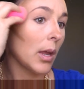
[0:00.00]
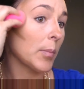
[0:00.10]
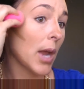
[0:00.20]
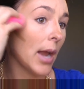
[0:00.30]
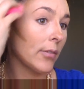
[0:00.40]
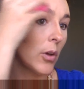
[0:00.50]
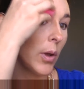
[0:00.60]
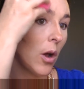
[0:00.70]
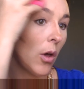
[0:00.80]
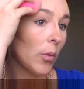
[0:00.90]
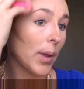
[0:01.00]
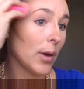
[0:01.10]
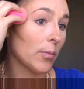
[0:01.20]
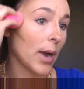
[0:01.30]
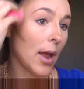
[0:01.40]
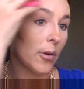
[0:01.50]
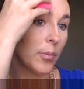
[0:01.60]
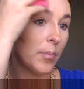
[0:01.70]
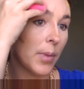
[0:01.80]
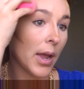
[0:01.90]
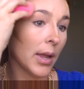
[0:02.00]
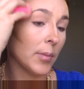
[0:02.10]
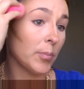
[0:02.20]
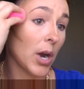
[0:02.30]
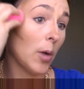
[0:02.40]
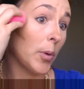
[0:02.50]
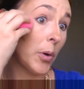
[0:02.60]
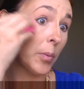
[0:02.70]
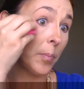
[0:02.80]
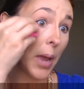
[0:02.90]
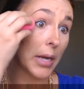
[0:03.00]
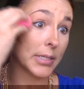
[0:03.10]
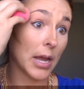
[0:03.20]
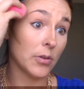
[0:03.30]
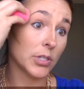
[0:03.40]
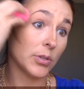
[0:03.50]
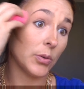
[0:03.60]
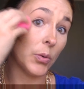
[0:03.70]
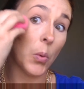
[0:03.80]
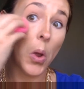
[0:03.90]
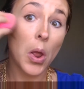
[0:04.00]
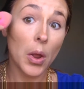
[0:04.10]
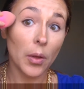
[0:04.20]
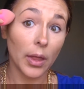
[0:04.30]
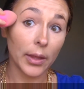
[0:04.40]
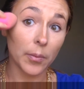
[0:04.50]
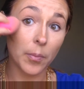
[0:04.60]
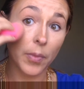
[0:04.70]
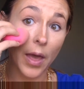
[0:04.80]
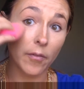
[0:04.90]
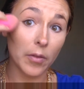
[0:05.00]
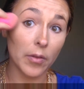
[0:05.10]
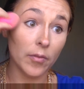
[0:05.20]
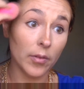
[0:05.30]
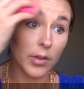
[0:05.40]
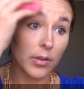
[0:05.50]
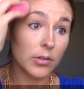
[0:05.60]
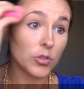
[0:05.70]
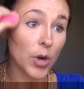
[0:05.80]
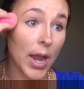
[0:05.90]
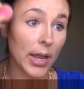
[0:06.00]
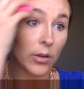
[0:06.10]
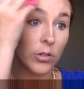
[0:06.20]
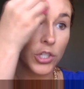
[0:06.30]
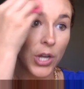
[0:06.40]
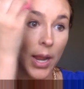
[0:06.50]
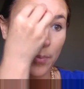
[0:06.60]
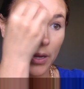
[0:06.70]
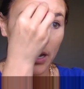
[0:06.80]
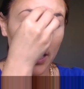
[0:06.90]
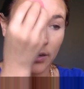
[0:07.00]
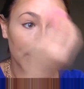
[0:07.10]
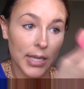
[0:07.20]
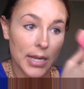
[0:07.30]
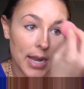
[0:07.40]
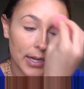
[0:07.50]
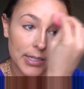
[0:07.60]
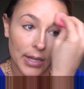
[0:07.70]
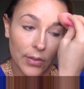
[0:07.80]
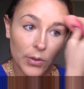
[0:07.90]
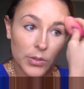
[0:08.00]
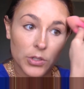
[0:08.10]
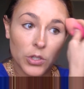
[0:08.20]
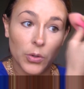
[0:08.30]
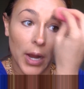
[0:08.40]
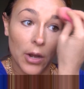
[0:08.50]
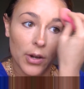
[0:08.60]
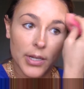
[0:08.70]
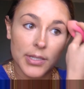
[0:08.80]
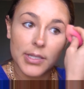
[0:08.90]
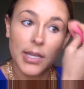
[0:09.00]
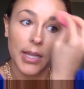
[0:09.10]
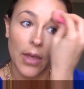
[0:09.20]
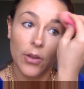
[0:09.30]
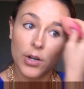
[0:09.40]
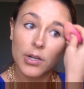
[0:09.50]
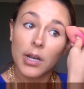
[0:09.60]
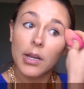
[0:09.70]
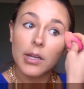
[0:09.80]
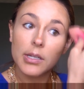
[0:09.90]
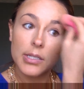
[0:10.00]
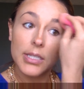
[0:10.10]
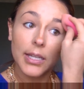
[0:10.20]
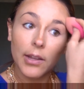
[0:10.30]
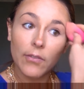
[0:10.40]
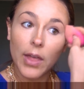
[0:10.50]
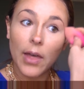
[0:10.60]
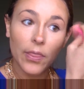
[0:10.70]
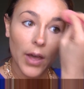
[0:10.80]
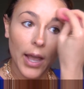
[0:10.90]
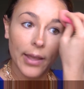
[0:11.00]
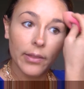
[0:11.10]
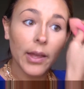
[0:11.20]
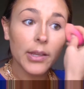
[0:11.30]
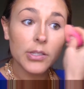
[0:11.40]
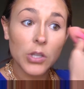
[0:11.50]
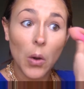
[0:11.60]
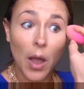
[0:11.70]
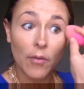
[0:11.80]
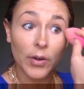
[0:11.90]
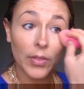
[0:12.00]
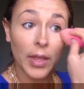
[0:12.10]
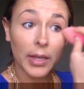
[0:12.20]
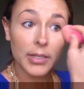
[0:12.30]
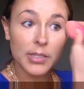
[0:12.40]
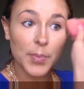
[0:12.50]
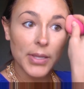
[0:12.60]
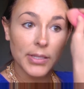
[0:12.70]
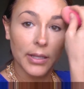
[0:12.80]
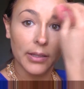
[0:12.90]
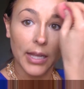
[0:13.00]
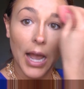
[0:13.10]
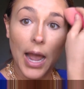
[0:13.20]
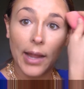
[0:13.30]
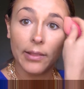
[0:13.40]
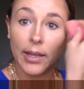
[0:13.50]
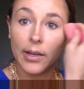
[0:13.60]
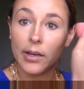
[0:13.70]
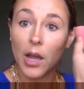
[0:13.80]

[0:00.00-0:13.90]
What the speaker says: I'm kind of going all the way around my brow bone back down to like that triangle shape and kind of connecting those two areas together to give that the highlight. So everything is basically highlighted